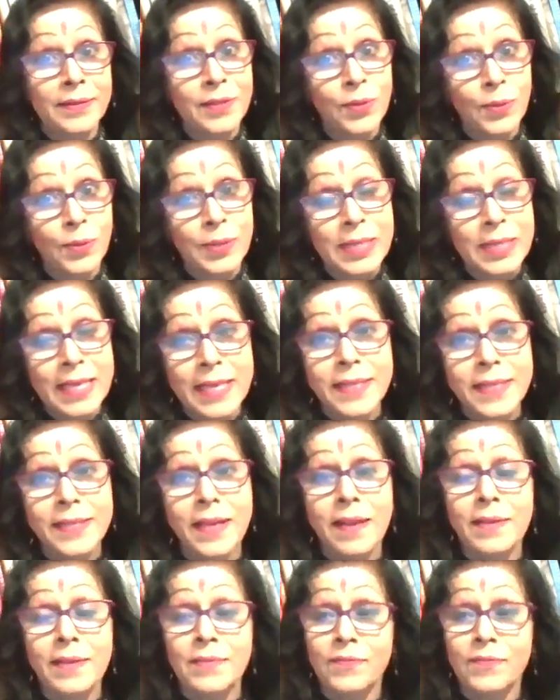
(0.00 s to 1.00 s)
So these
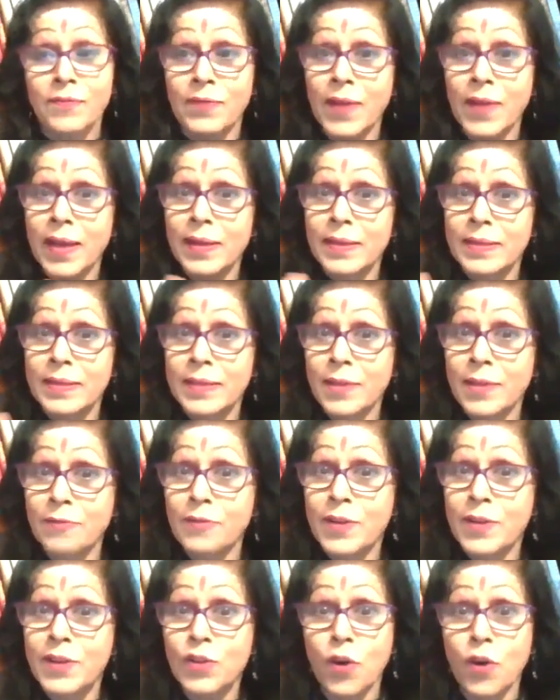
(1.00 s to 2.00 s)
are very
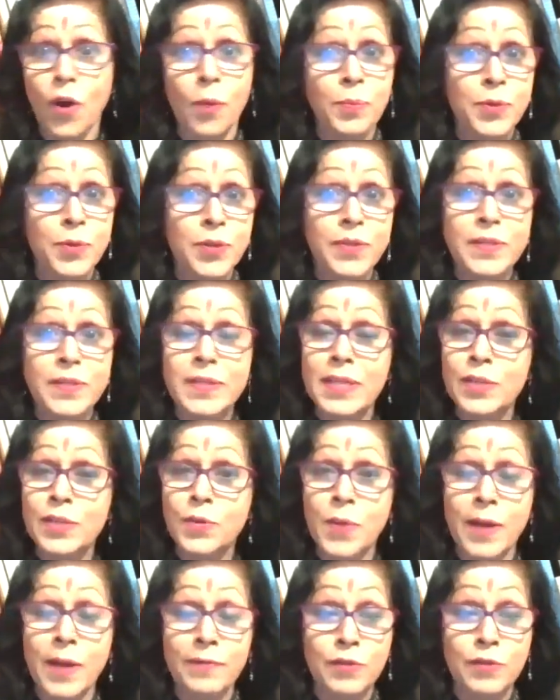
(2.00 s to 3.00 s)
different options that
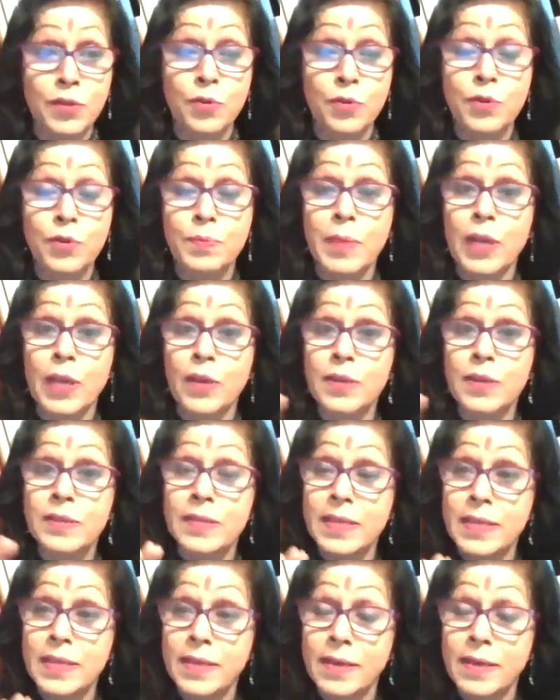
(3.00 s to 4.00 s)
you have to choose because
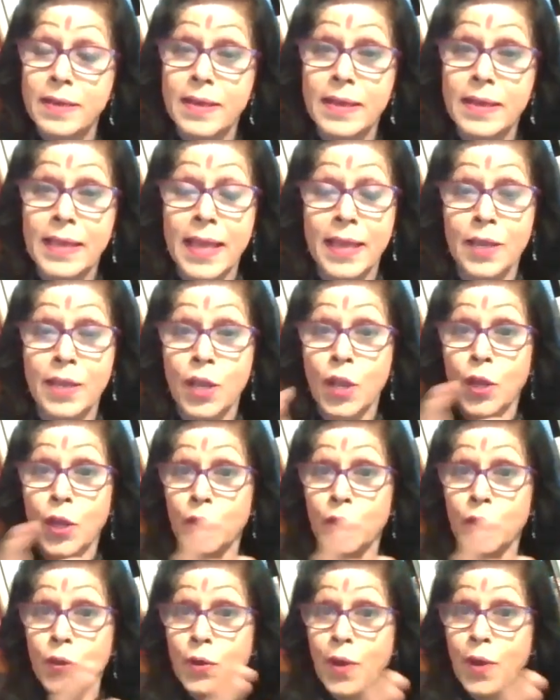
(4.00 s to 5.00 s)
here again,
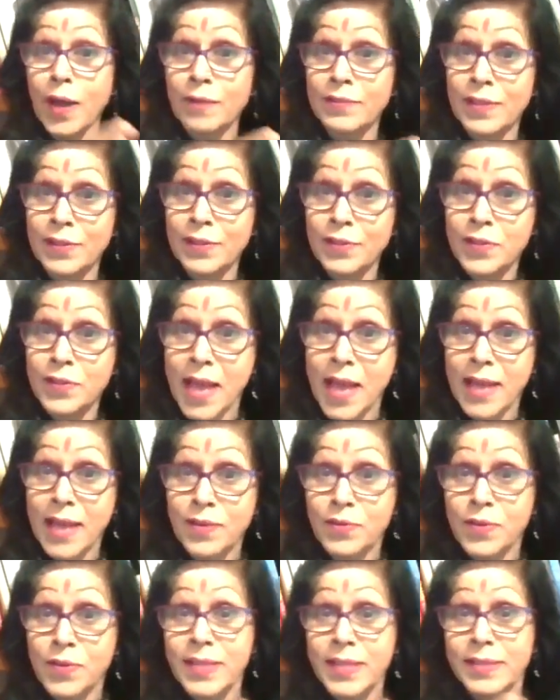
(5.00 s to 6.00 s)
you have the
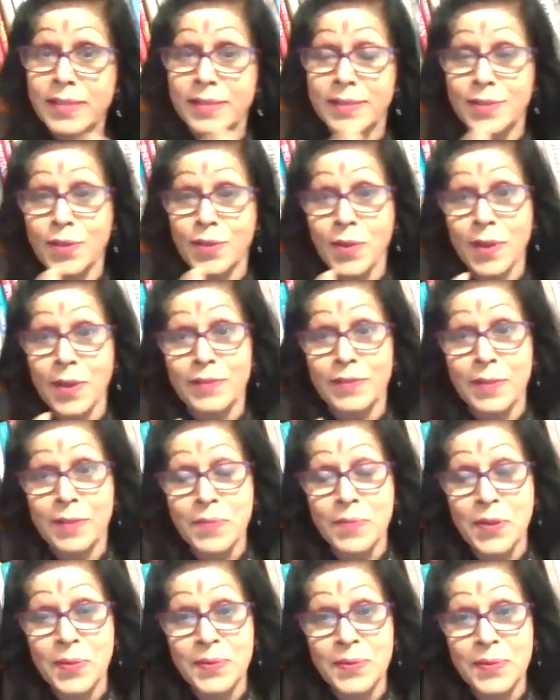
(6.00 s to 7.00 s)
theatrics, you have the
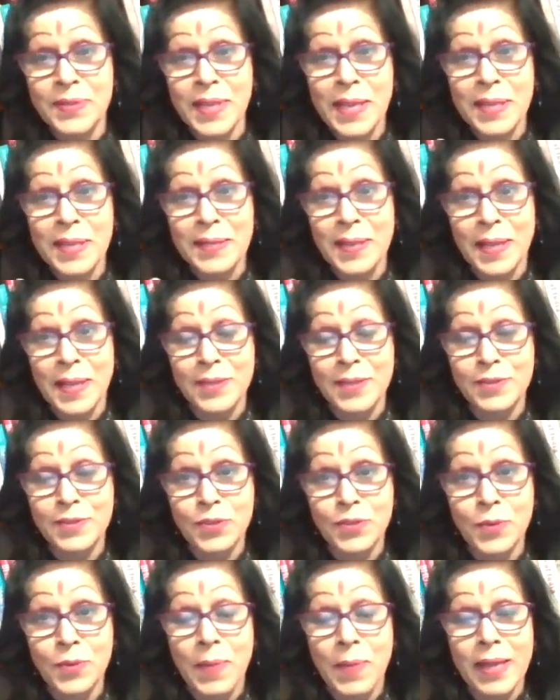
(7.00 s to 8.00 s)
music, the
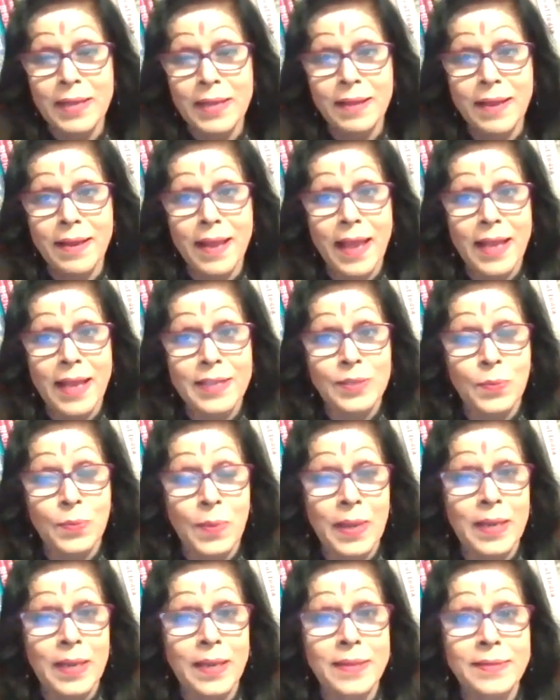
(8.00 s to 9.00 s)
instrumental, as
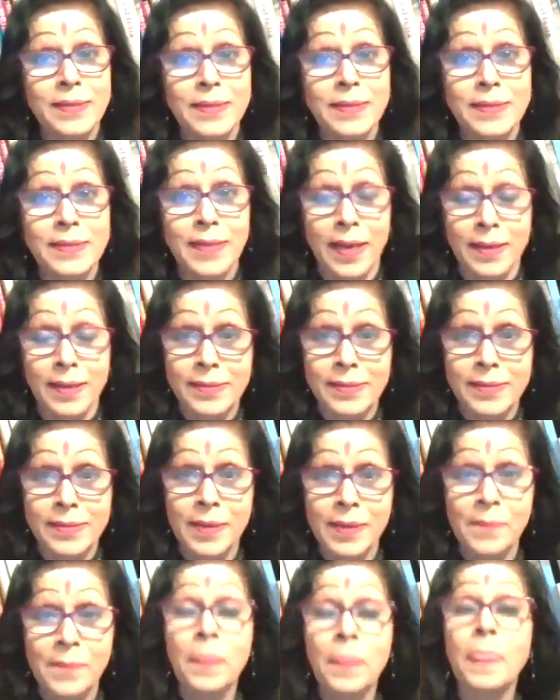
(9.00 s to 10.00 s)
well as the dance.
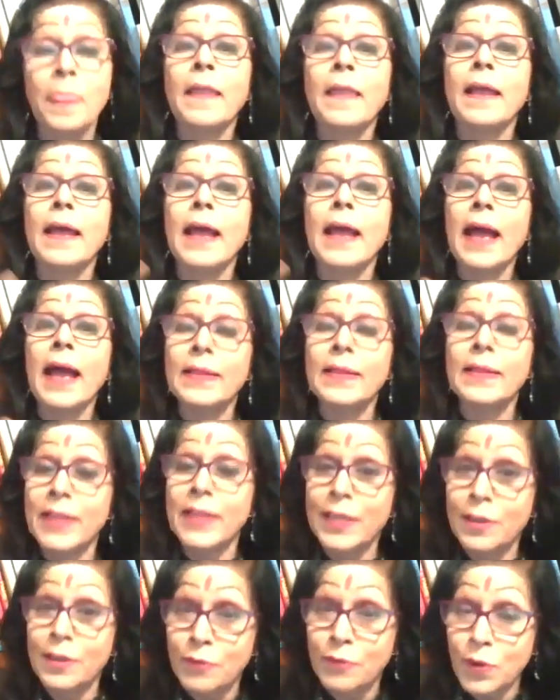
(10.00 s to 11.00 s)
And
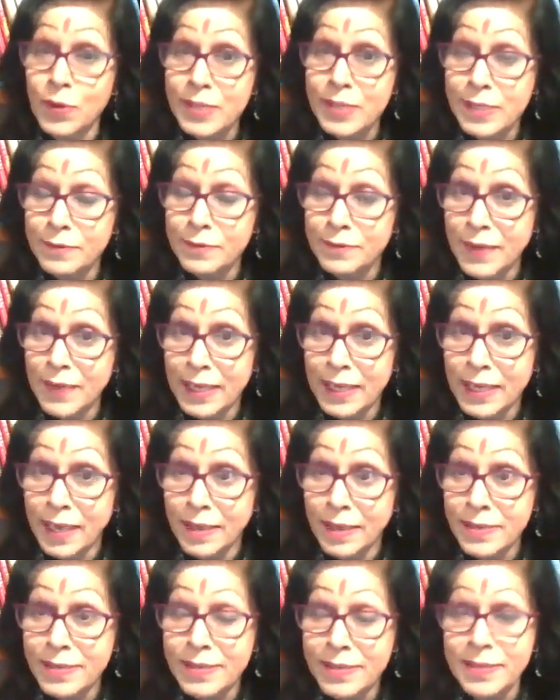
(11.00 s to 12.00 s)
then, of course, the fine
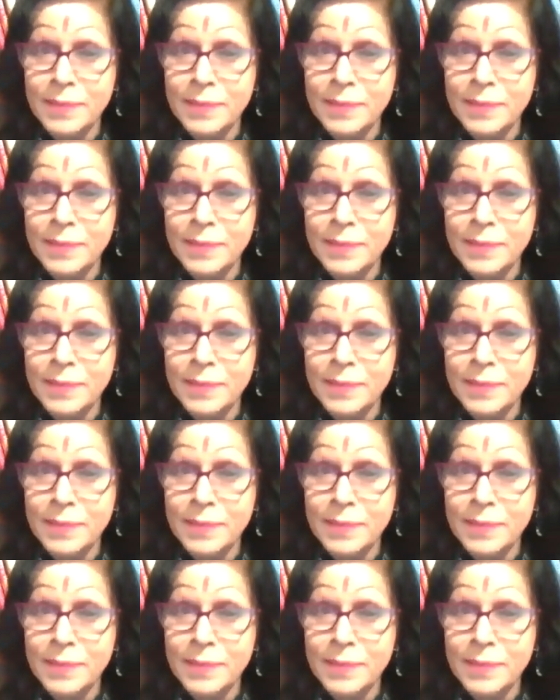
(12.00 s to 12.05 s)
arts.